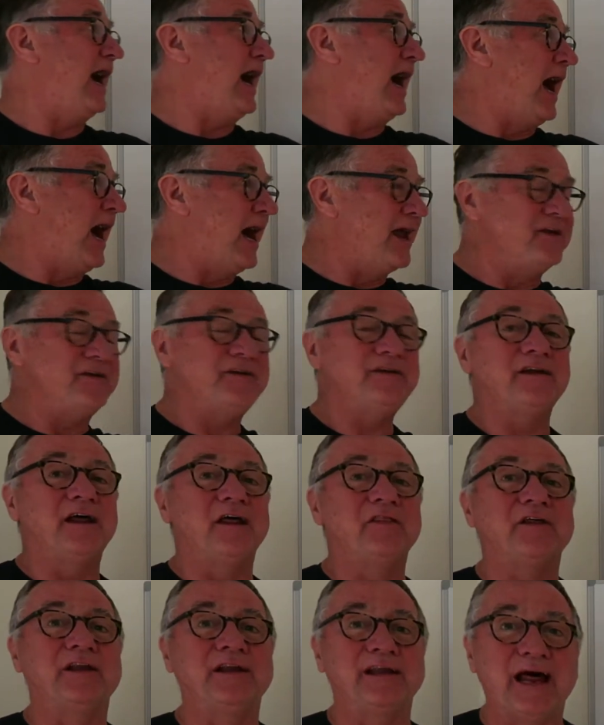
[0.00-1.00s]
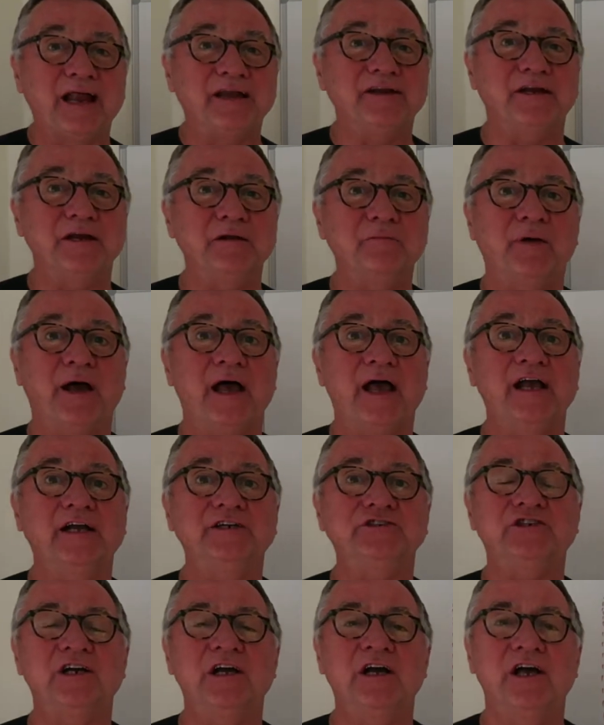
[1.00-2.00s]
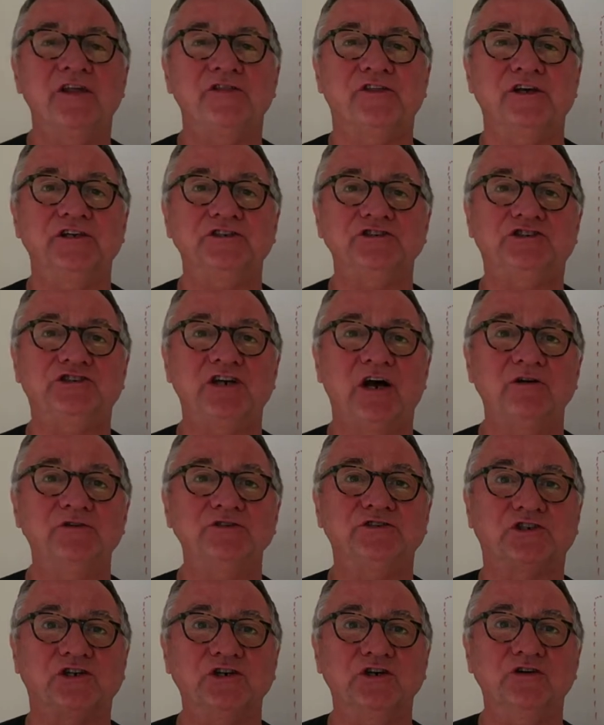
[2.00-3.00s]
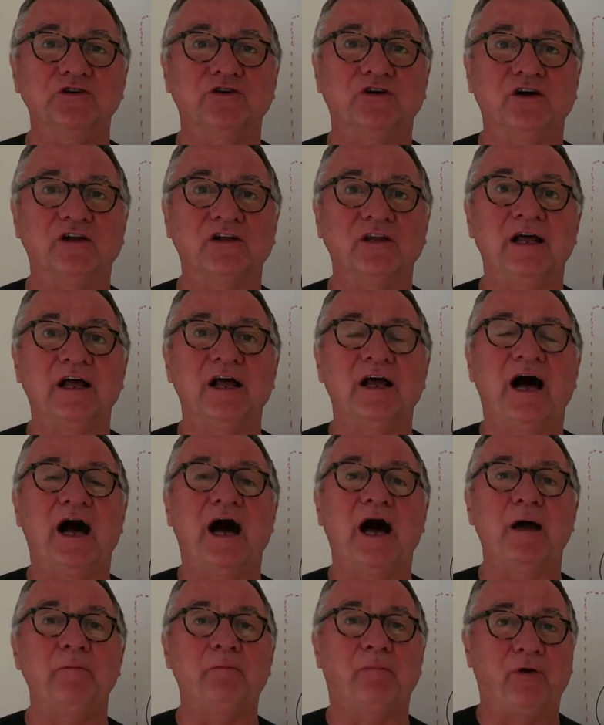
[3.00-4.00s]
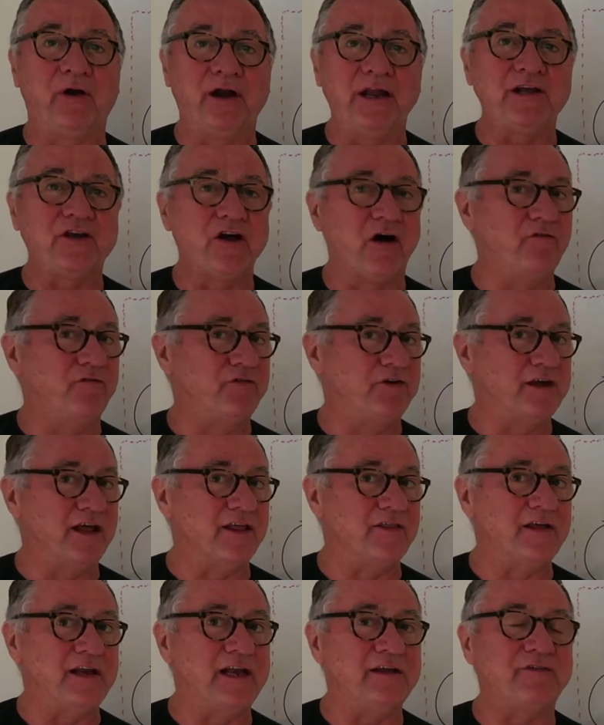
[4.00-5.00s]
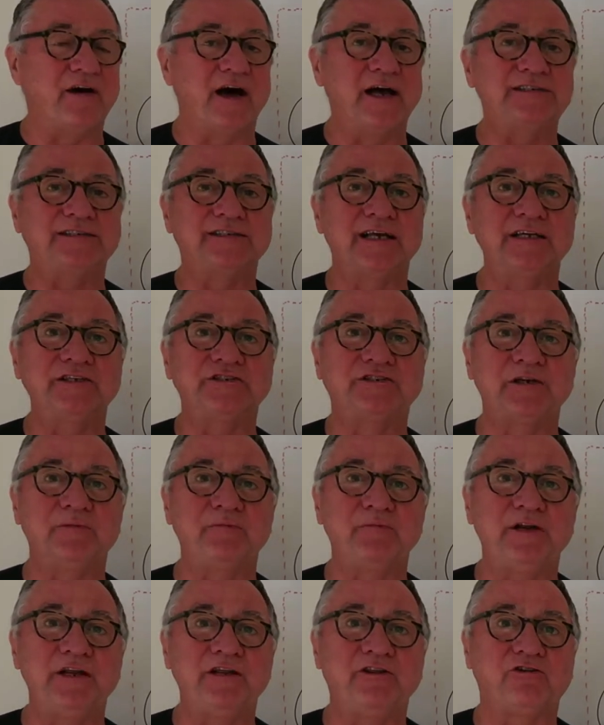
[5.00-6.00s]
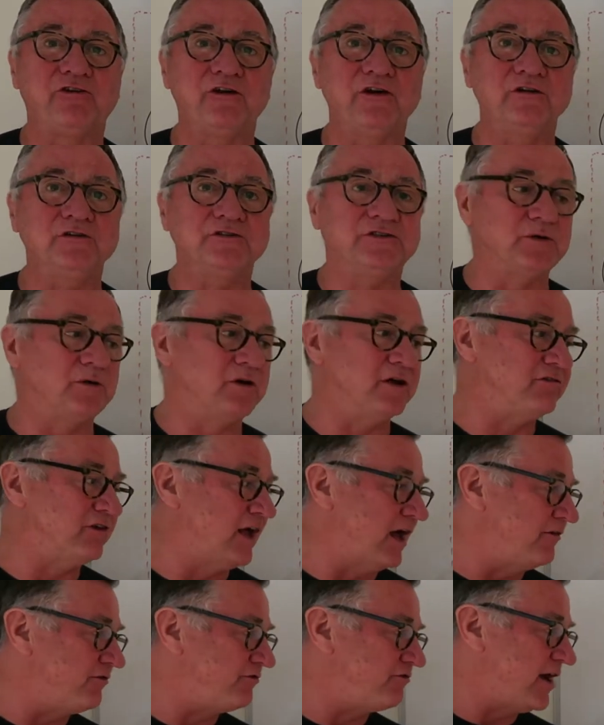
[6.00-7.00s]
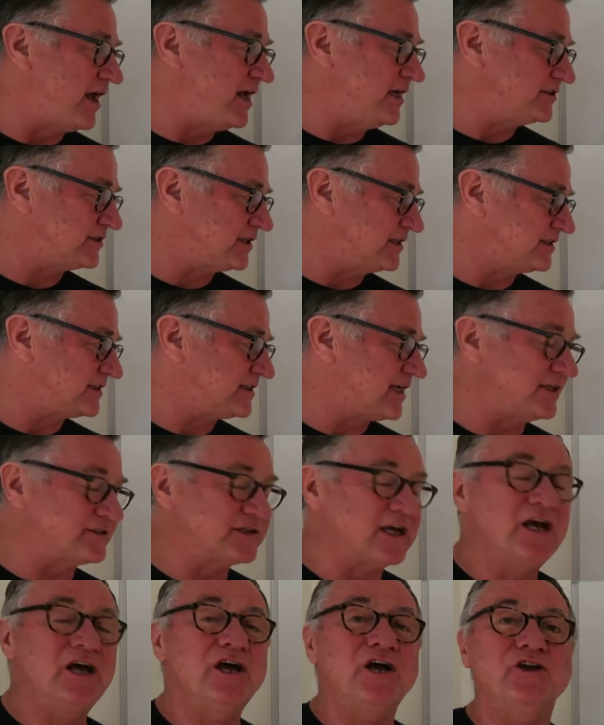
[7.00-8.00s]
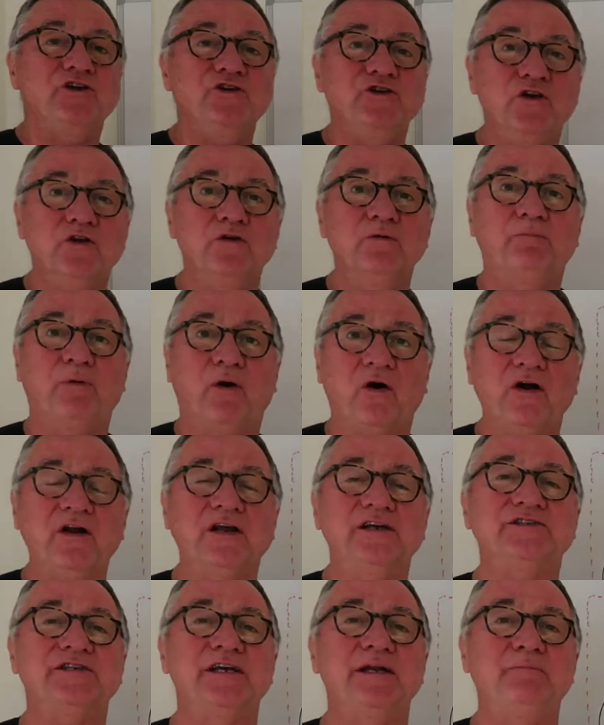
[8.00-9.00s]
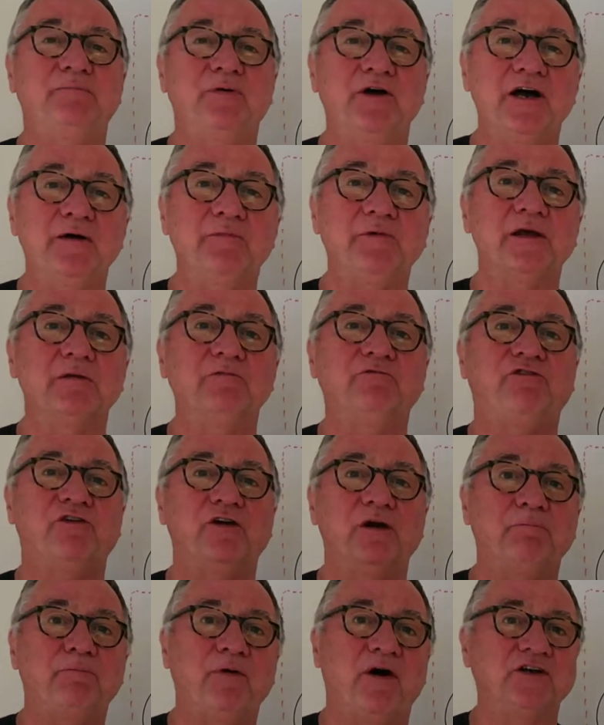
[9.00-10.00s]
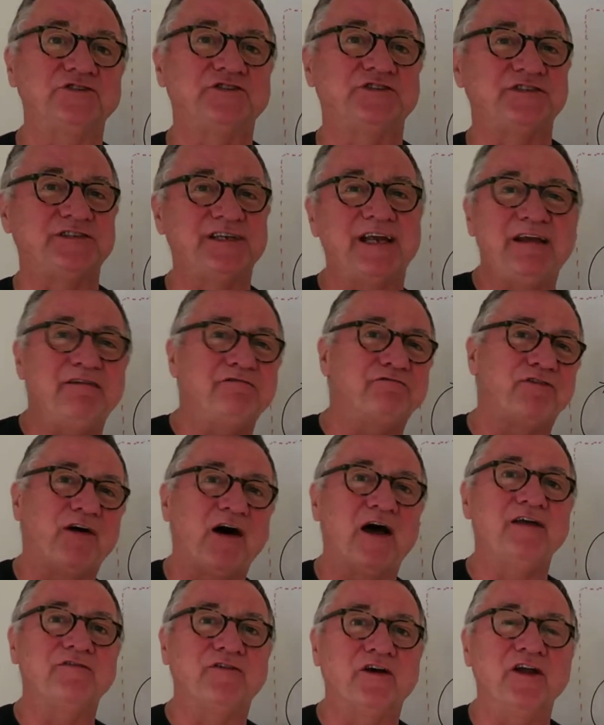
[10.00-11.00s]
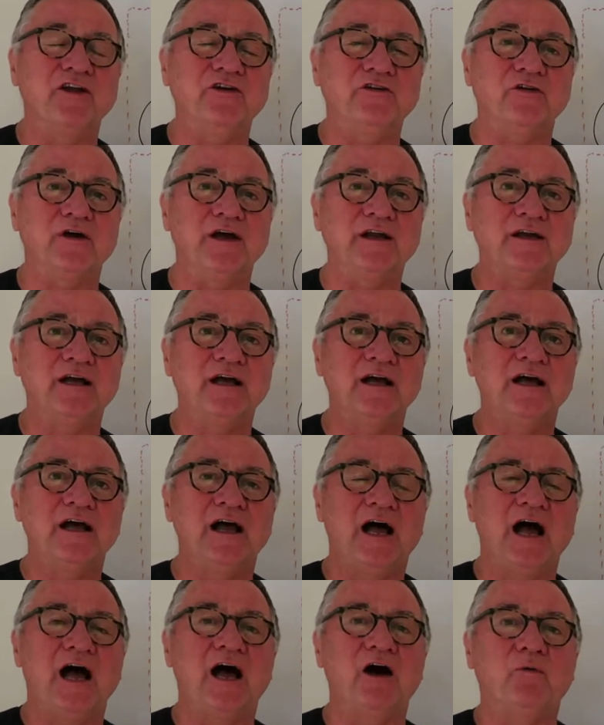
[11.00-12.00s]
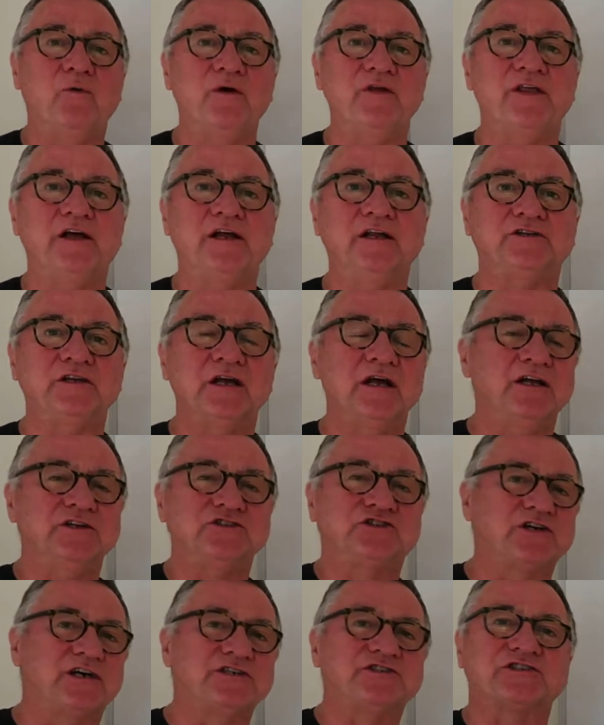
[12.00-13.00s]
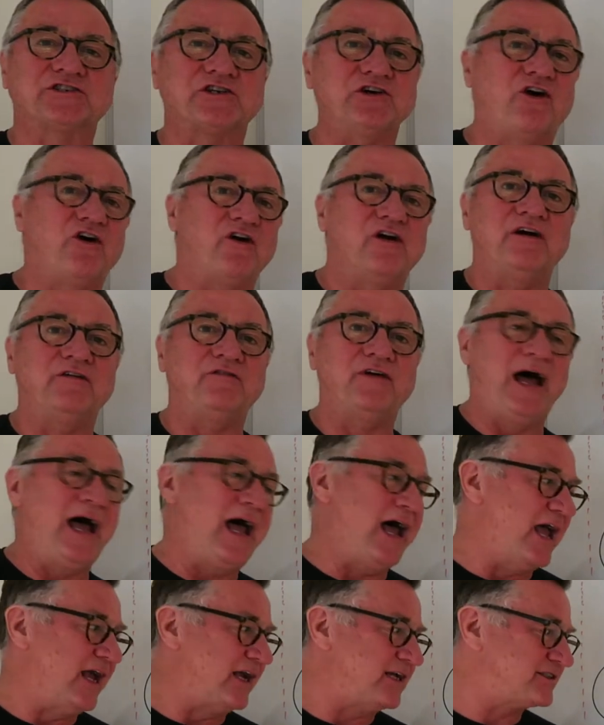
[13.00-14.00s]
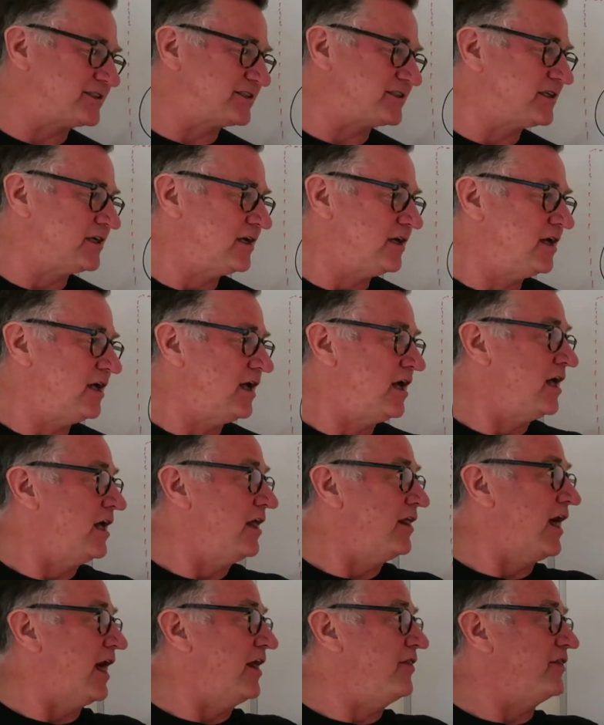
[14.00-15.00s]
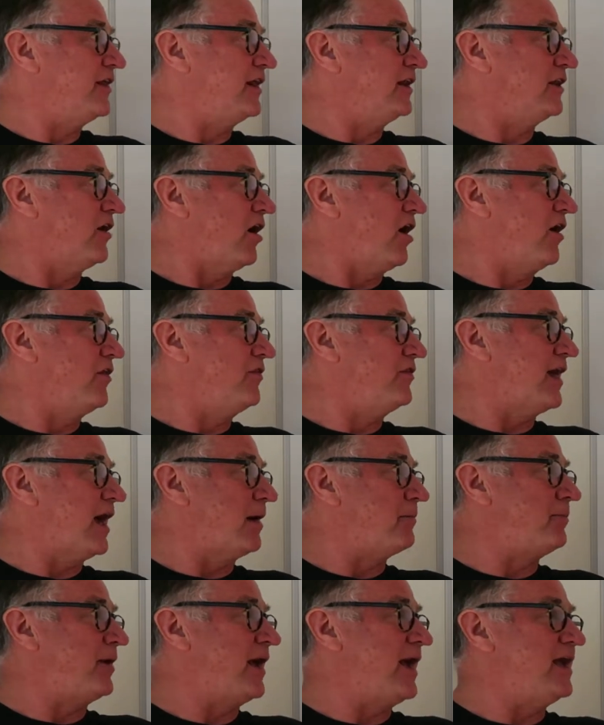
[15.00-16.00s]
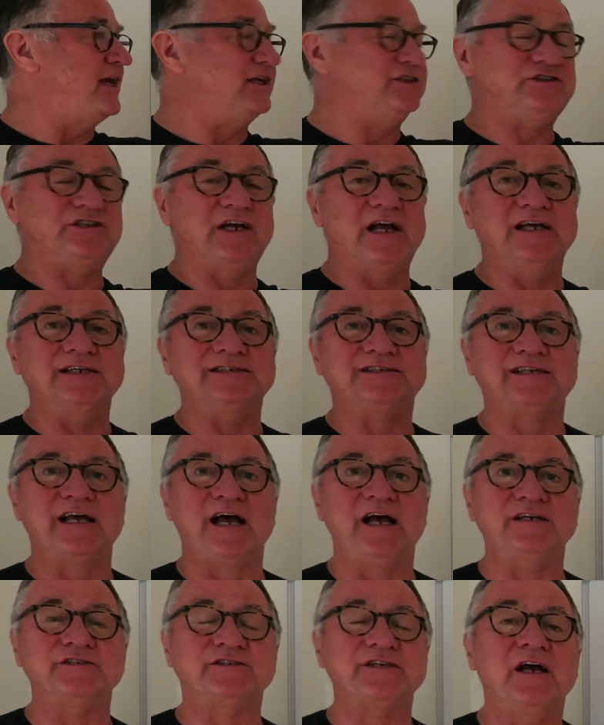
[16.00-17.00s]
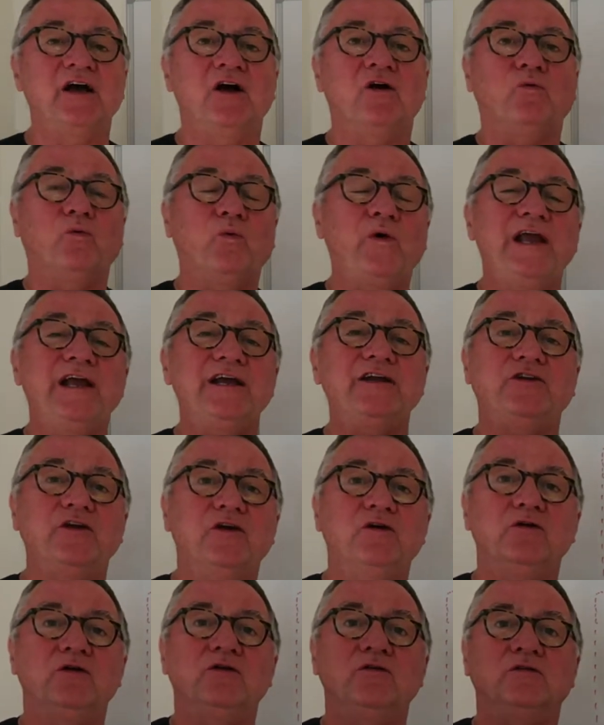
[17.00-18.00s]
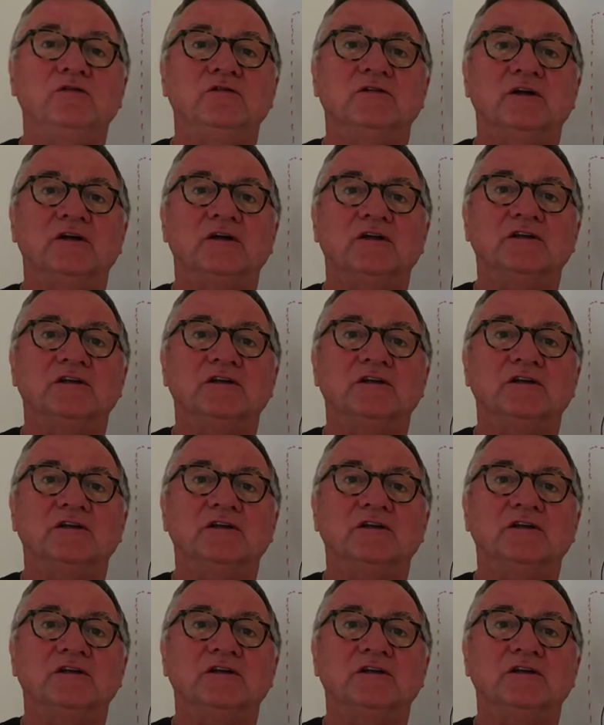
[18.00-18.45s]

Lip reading: and the landing page that shows Google, I'm pretty confident that if I send somebody through to a phrase that says new boilers in Birmingham for a Bosch C500 with a trust score of X, and then on that page it says we do